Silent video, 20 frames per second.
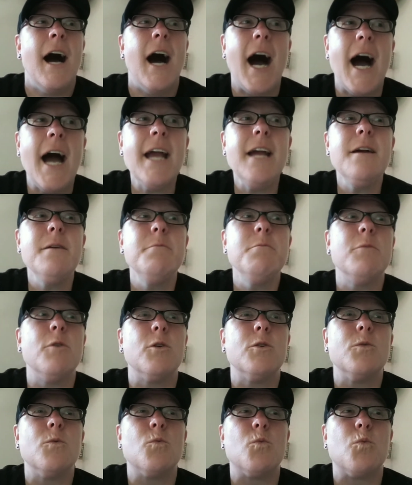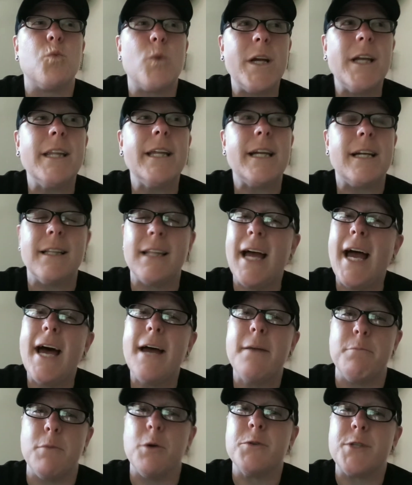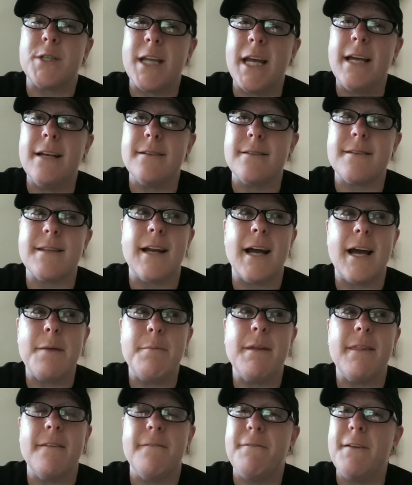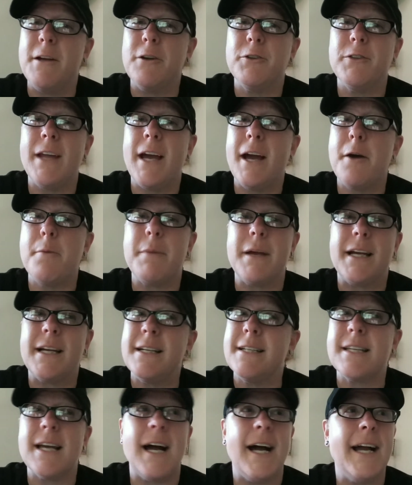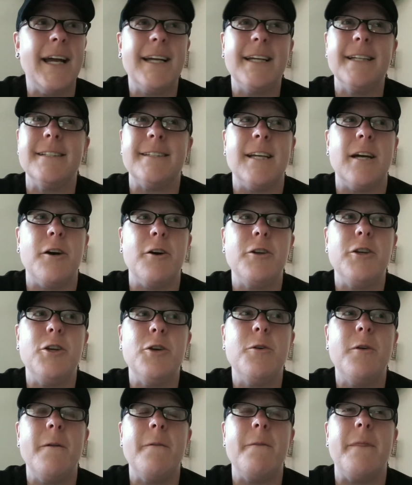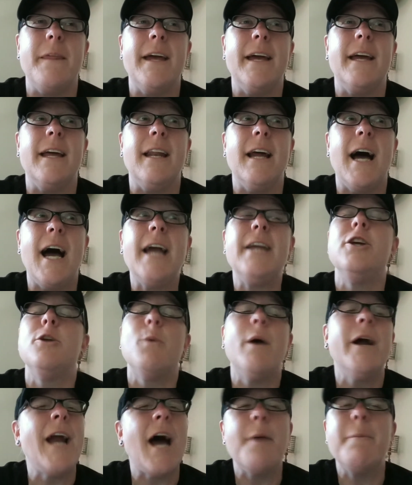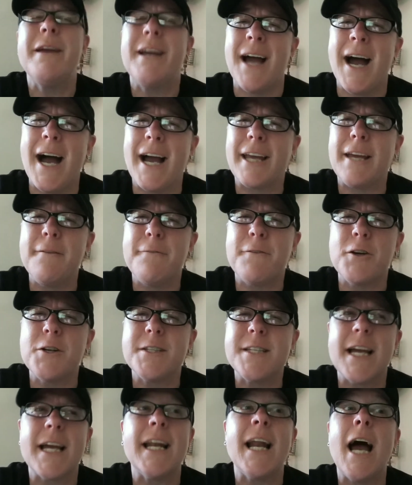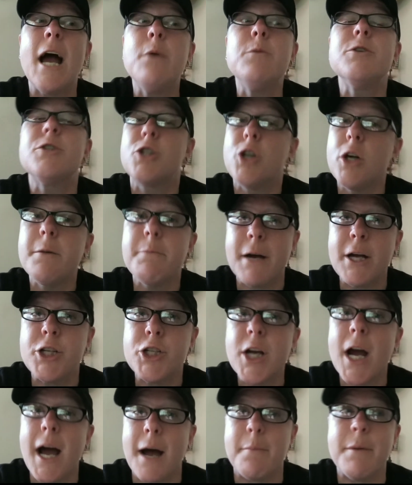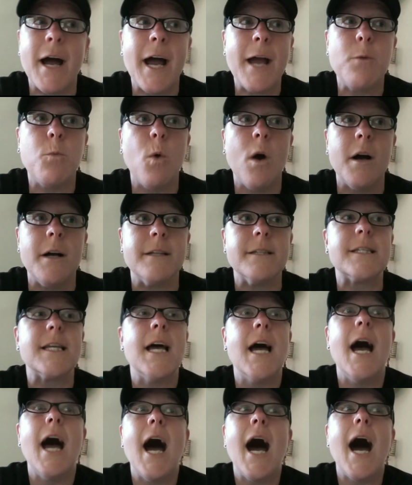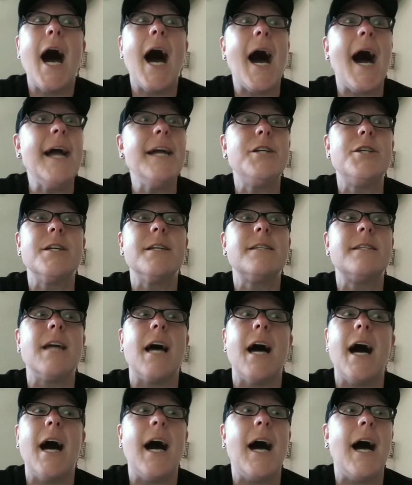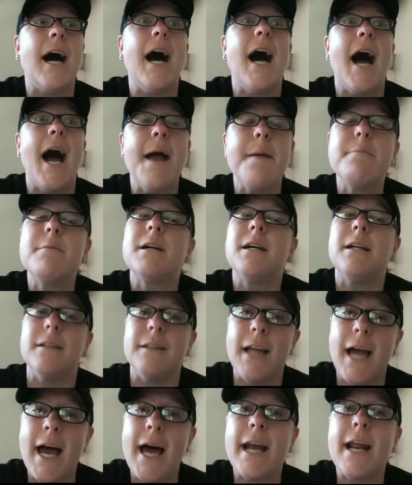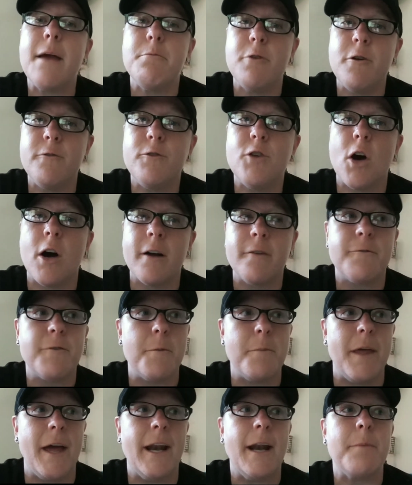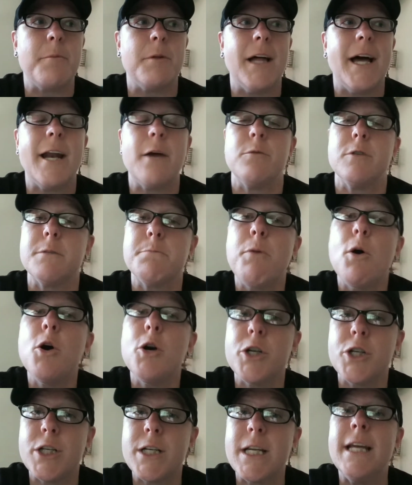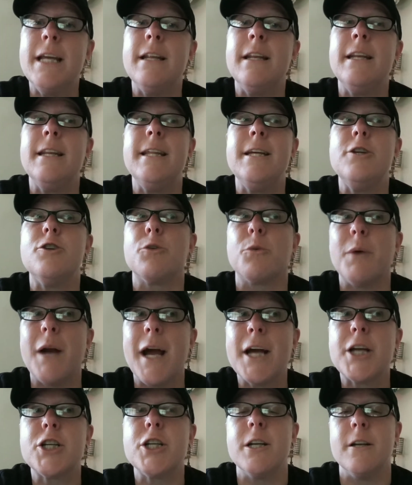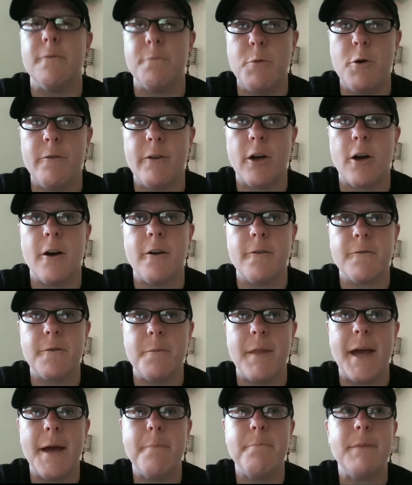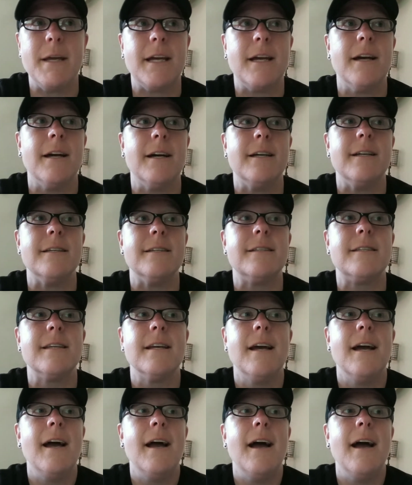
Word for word: I am really glad most days that I'm in the field now because I can tell you that I, you know what I'll be cocky for a second I was good at my job I was I just I, I'm glad I moved on from that and I'm glad I was pushed in the direction of moving on from that because